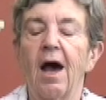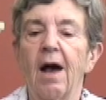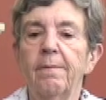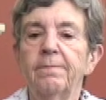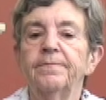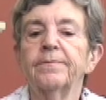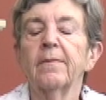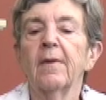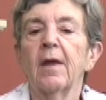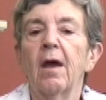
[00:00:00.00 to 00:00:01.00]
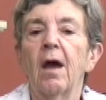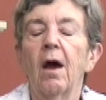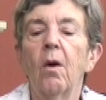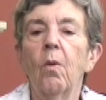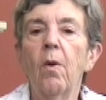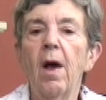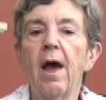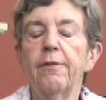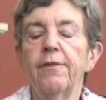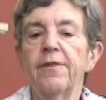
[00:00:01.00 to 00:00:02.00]
Um, well,
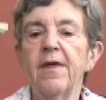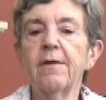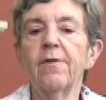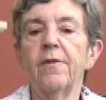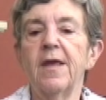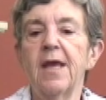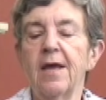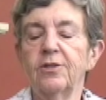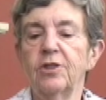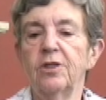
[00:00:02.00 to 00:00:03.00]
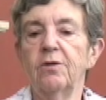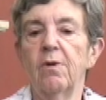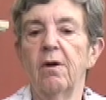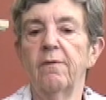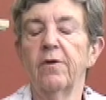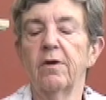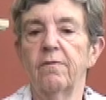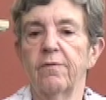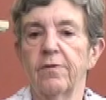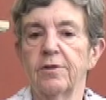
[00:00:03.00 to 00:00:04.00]
I think that the issue of
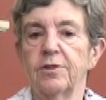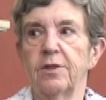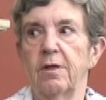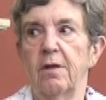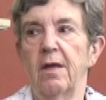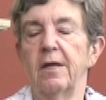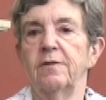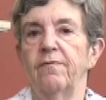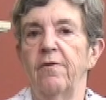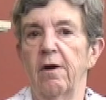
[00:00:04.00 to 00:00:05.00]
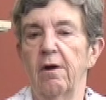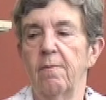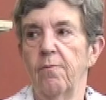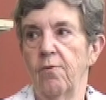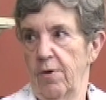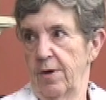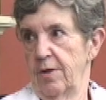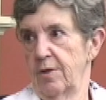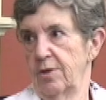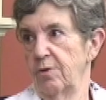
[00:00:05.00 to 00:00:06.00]
conversion is very
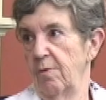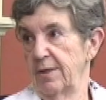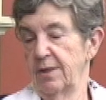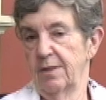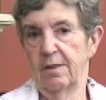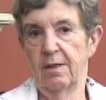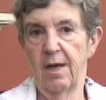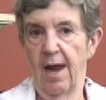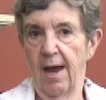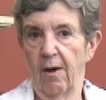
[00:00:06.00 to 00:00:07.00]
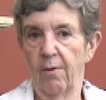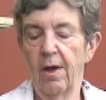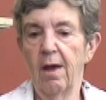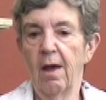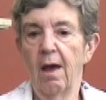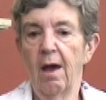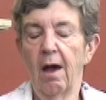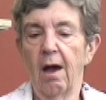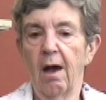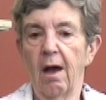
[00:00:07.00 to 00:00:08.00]
important to us now.
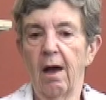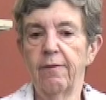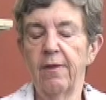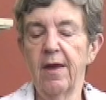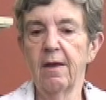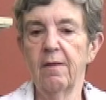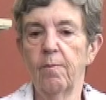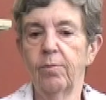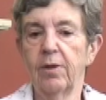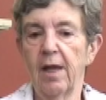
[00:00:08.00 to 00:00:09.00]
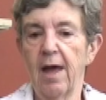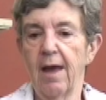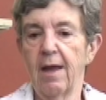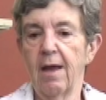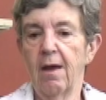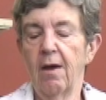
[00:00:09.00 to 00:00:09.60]
Uh, I think in the play,